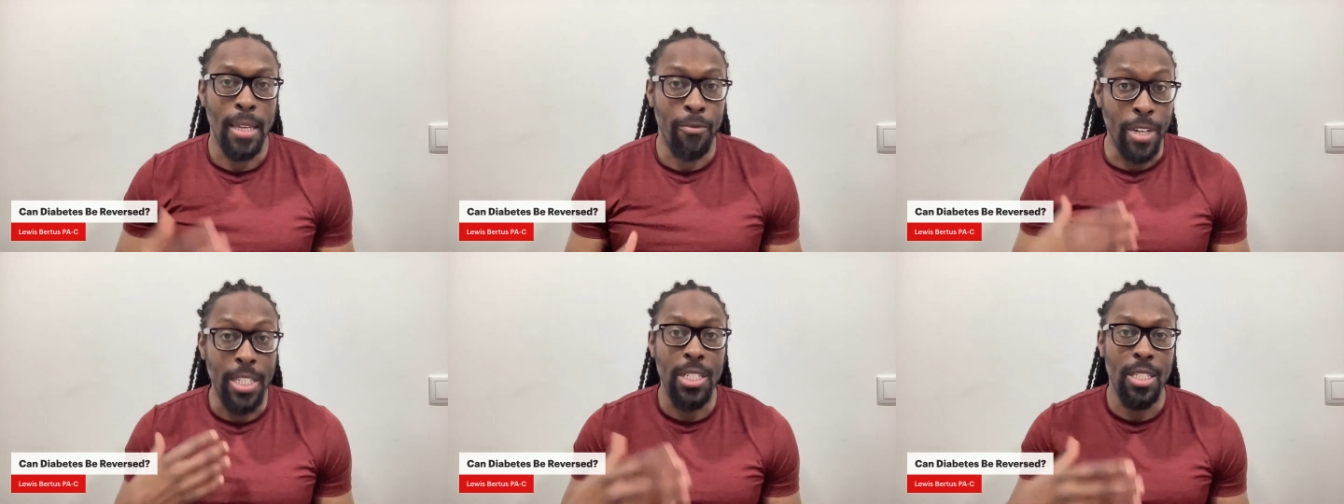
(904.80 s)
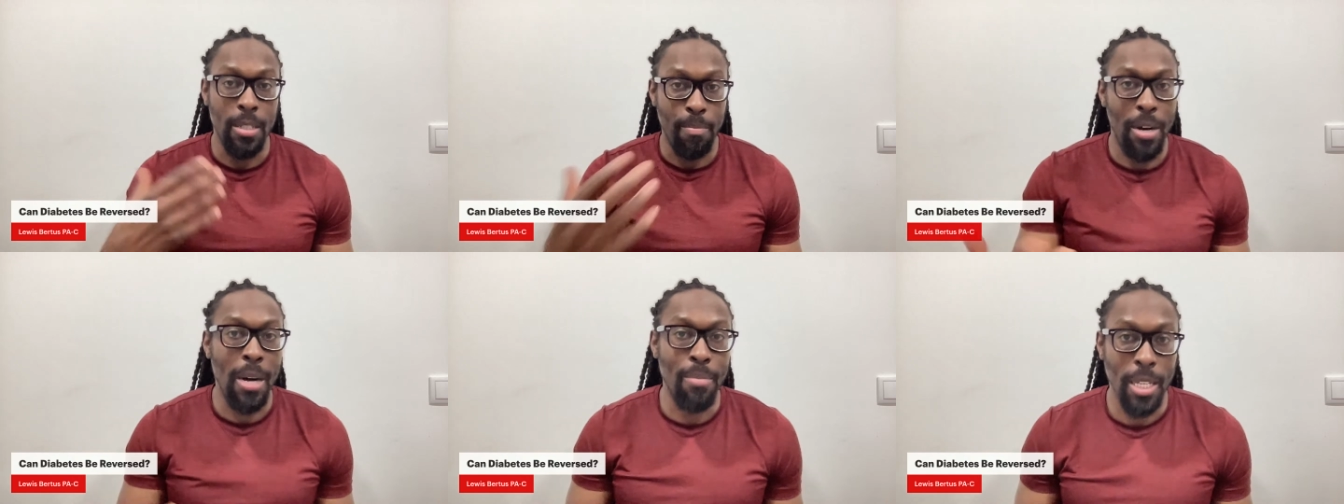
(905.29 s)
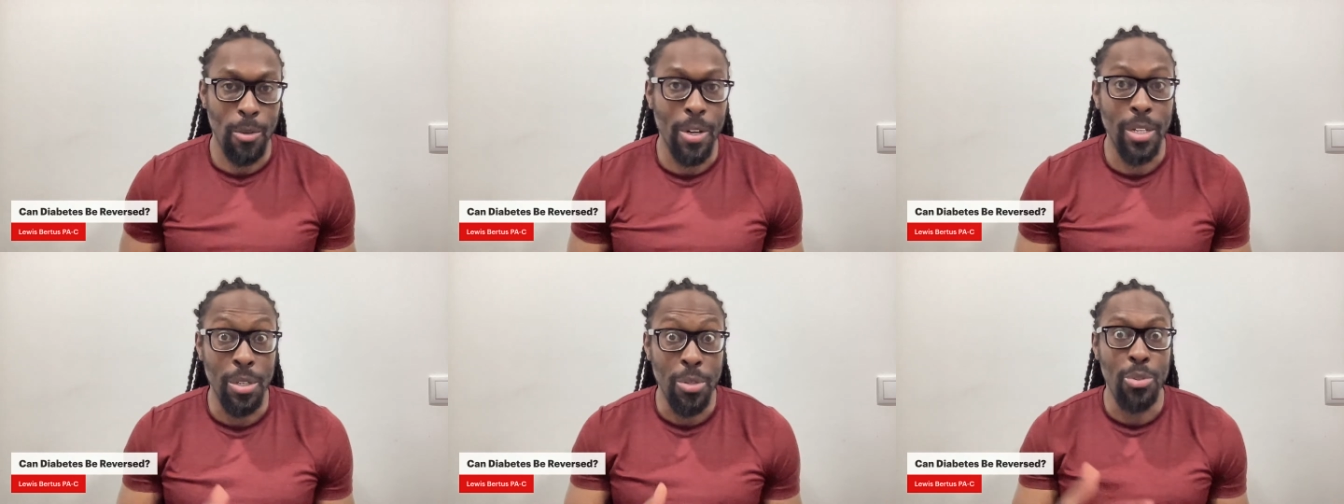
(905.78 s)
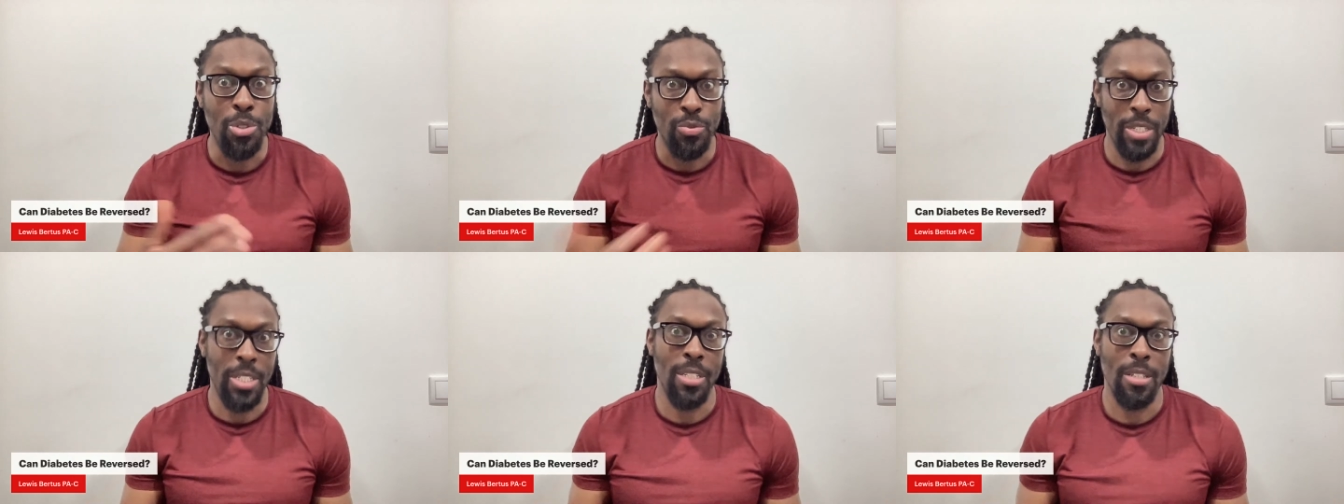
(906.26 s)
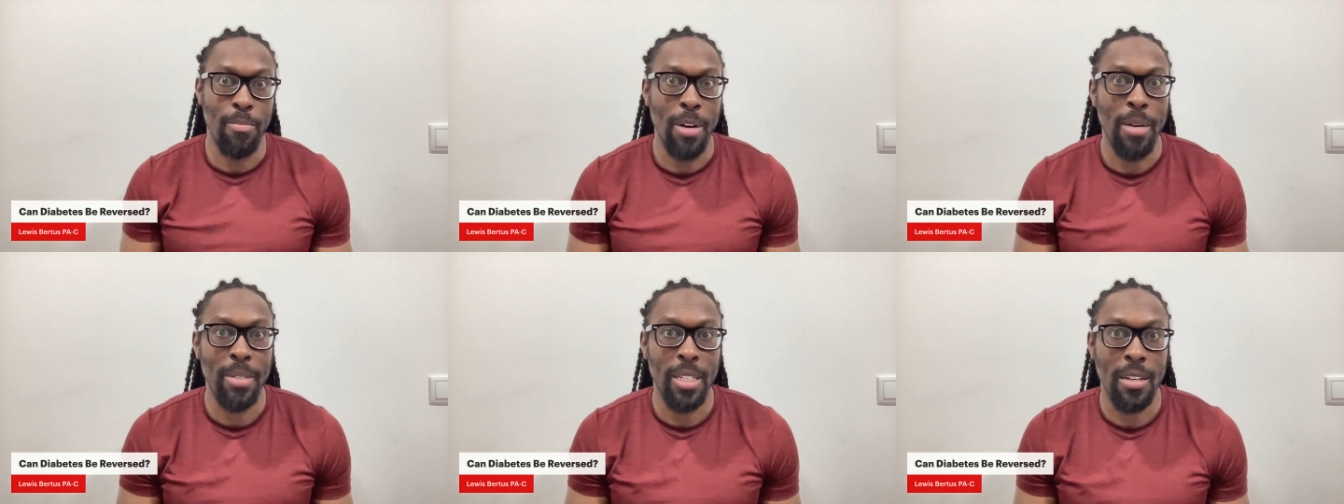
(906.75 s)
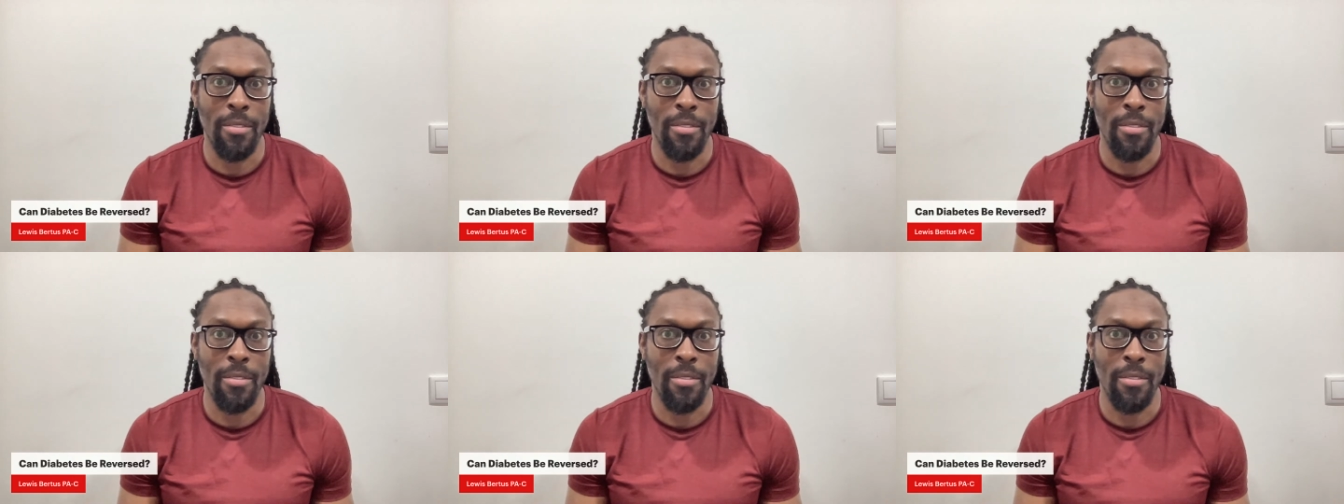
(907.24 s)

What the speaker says: reaches the public, what news reaches the public.